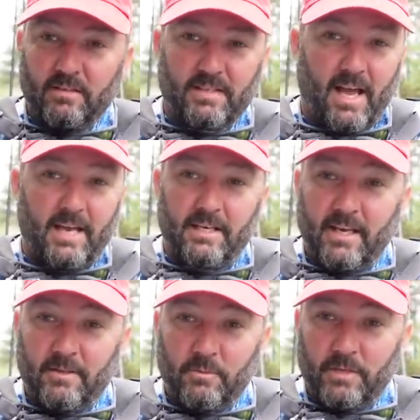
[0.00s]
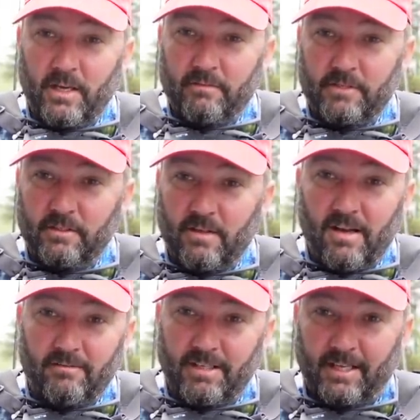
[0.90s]
tie it together with the FG
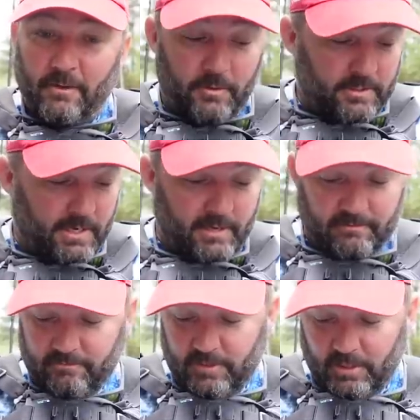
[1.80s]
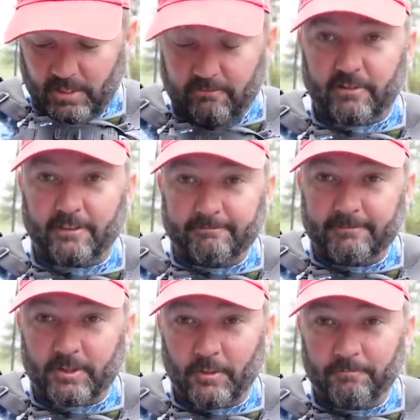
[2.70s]
knot and go to town. It's a lot of fun.
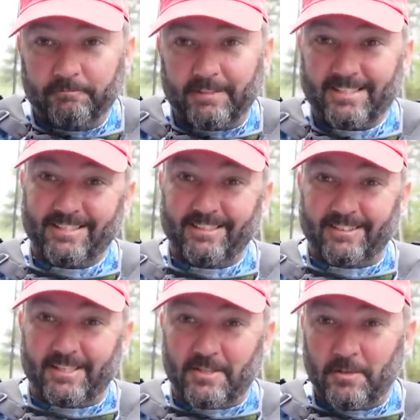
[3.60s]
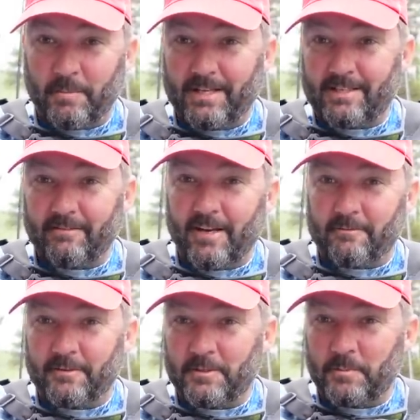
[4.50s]
So that's it. That's all the baits I've
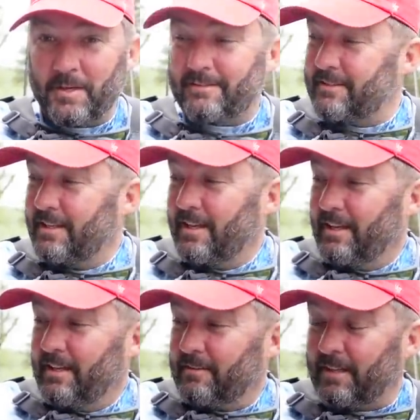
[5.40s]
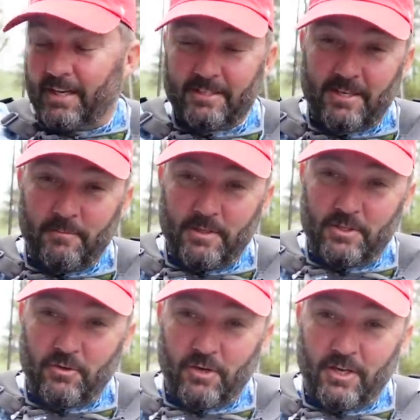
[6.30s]
got for this month. Like I say, be
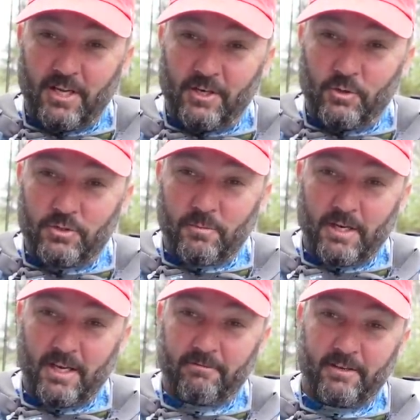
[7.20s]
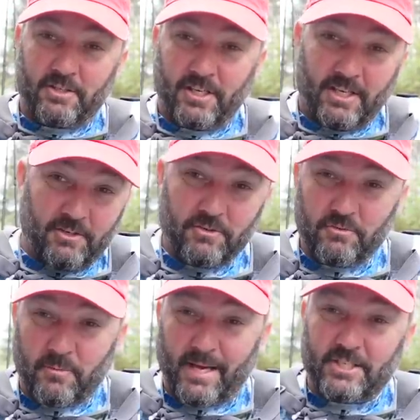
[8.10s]
sure to introduce somebody to fishing, introduce
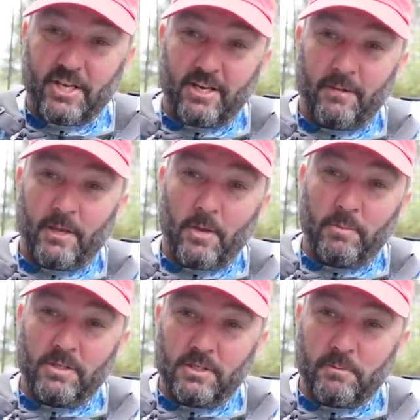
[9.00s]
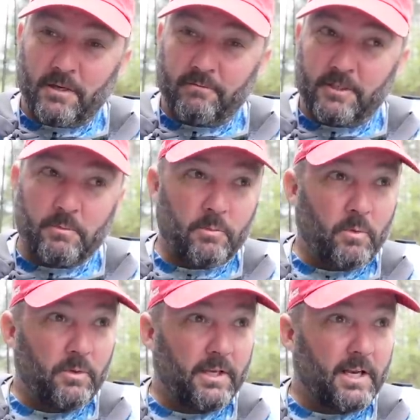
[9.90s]
them to my channel. Let me help you teach them how to fish. More
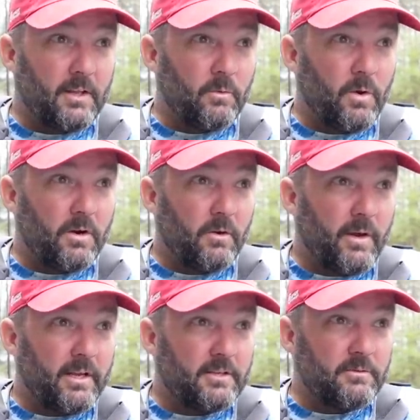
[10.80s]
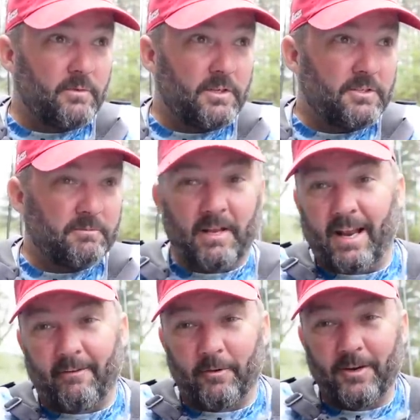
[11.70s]
importantly, get out of the water, go out and catch some fish,
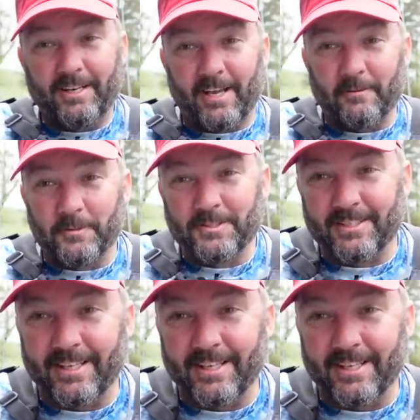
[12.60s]
and have a great day. We'll see